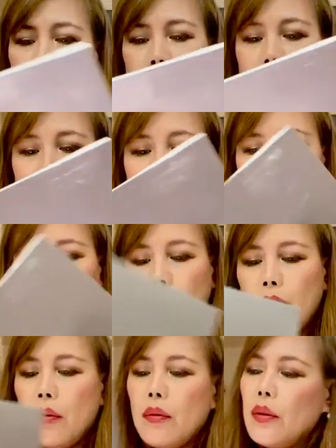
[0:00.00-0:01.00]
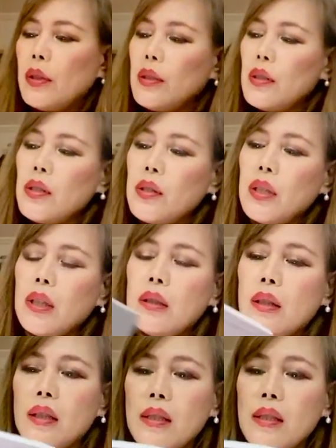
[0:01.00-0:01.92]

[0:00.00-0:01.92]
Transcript: Oh, it's still